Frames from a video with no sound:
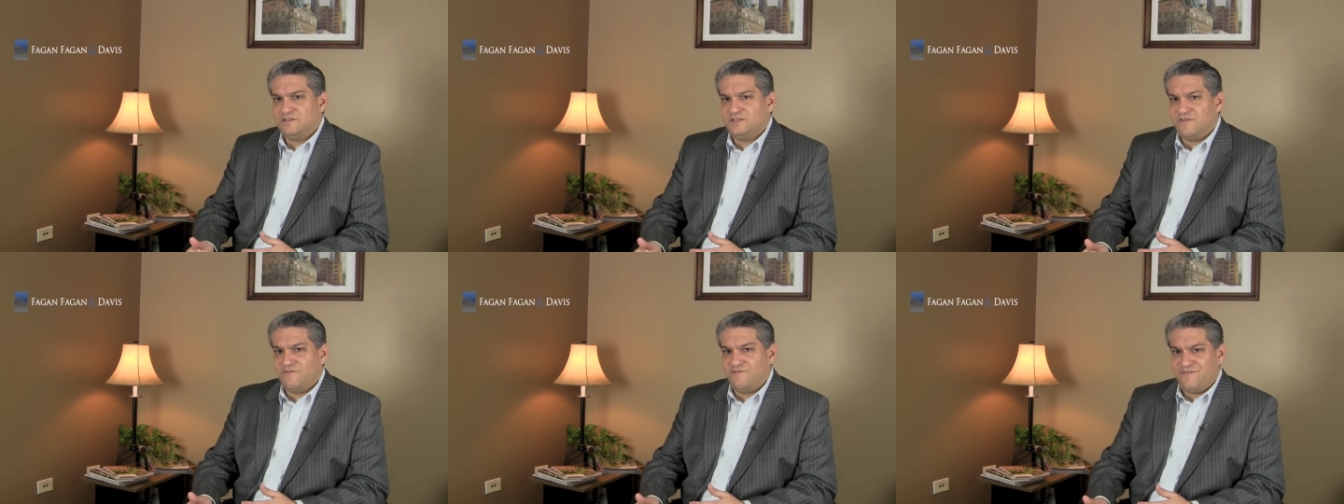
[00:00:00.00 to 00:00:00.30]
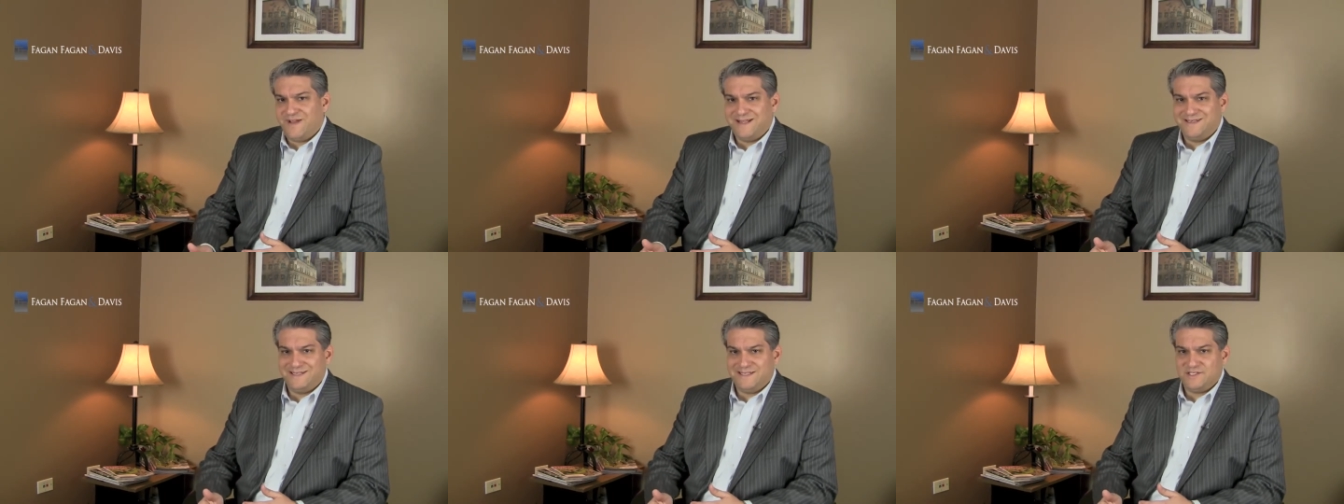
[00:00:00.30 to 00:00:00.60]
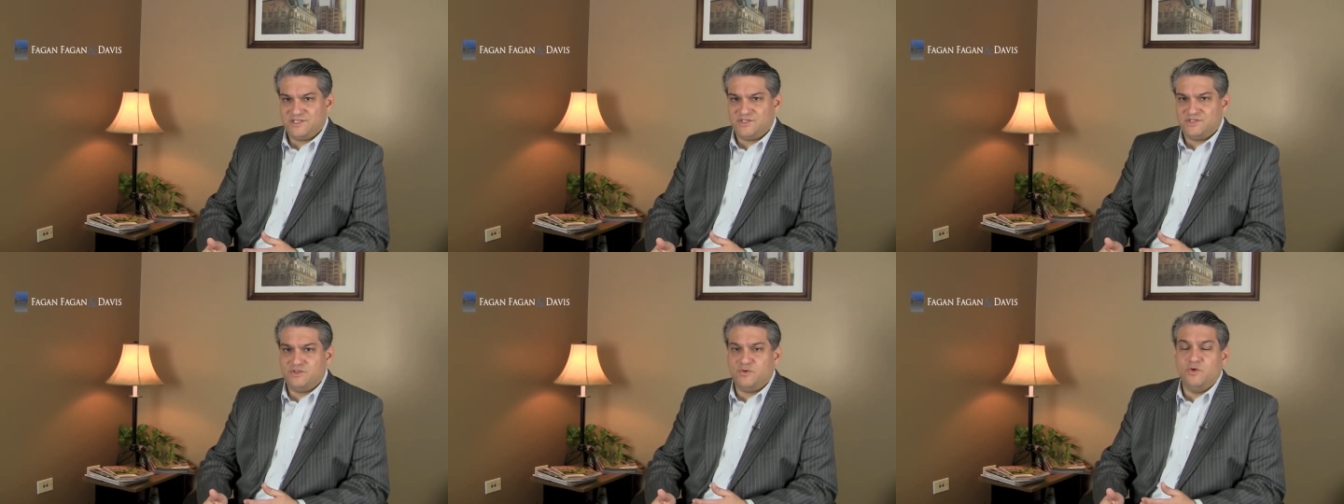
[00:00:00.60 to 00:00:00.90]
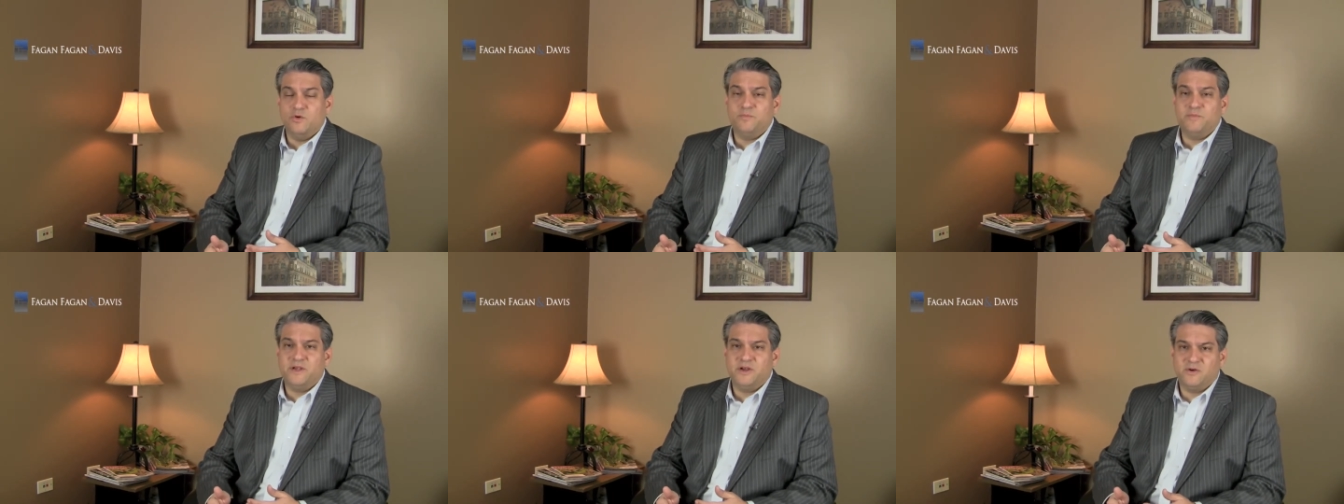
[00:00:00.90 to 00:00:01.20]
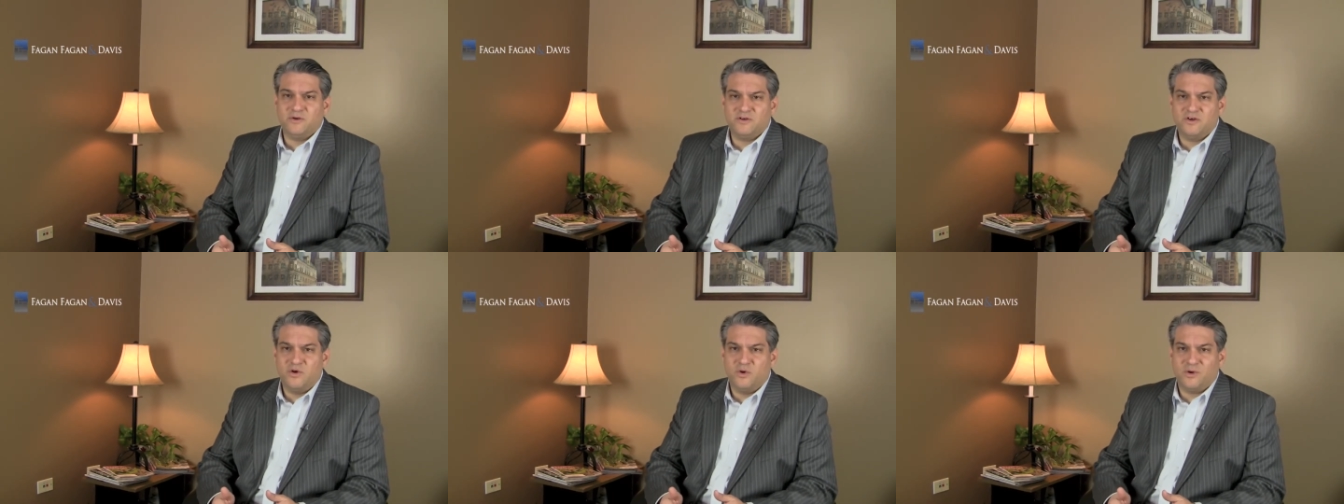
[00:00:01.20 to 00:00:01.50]
defendants to
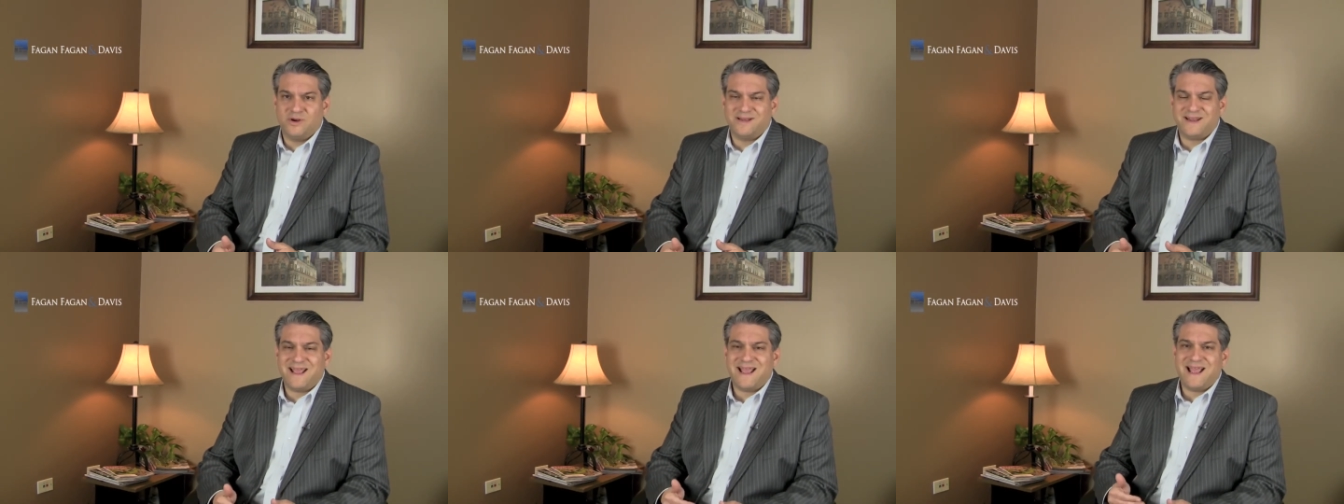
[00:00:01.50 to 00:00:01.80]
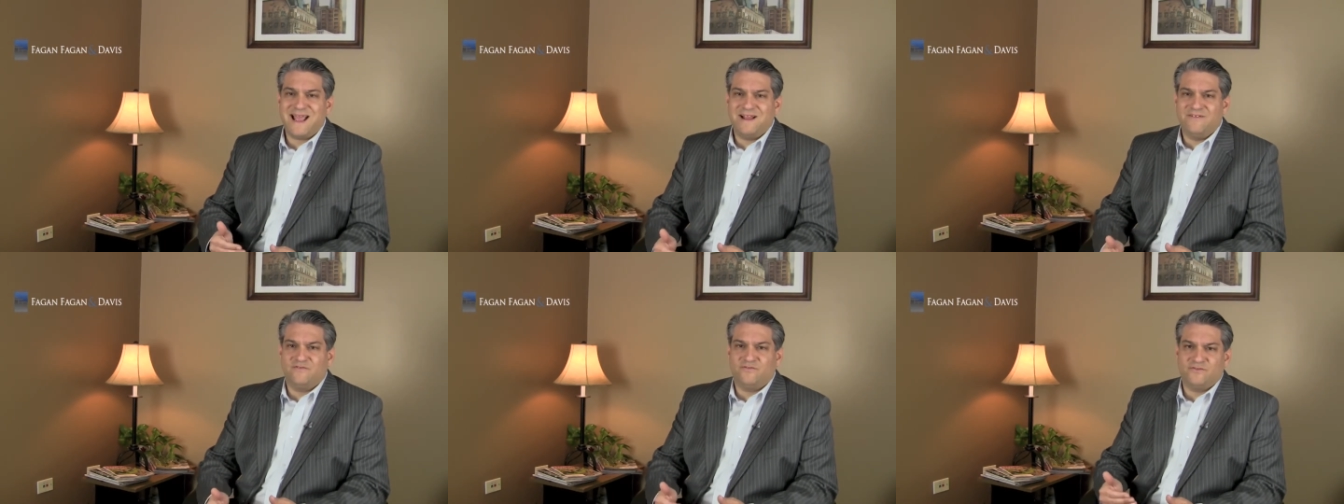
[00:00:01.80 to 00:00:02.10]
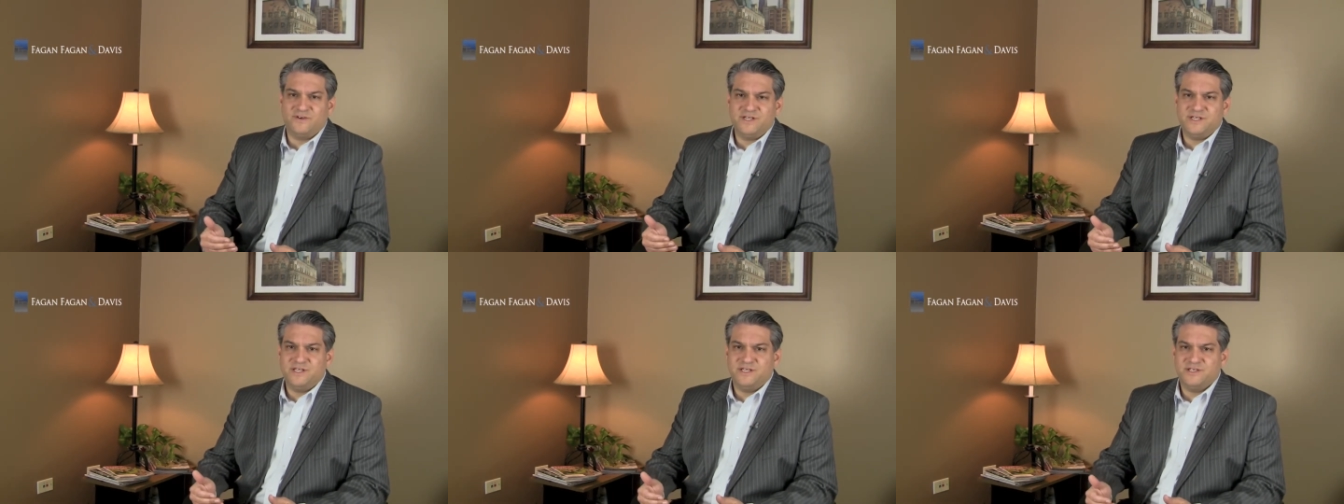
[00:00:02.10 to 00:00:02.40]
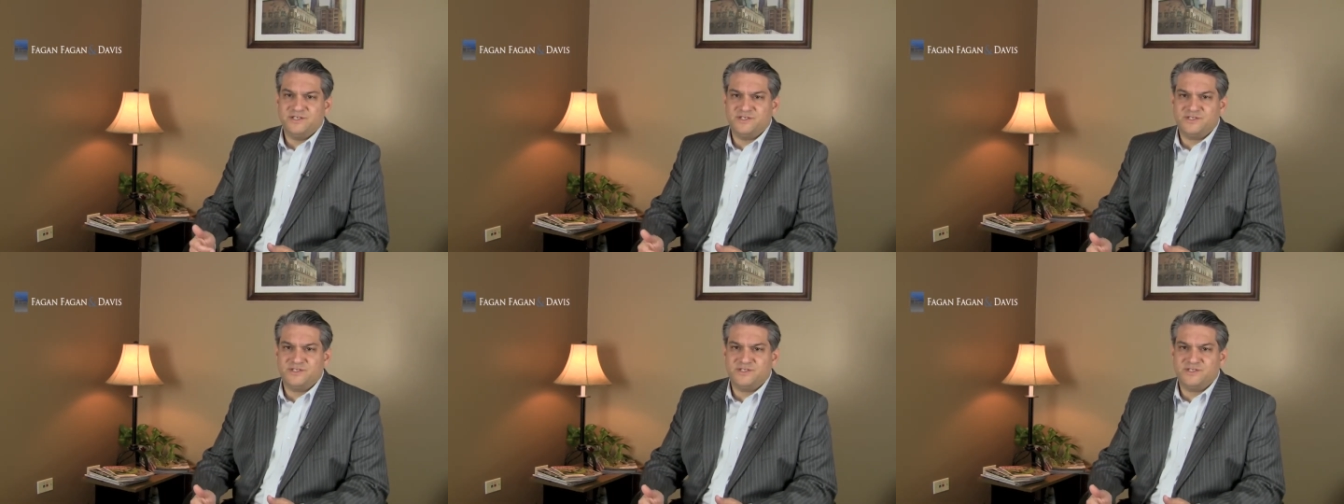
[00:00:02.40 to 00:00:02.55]
appear in court every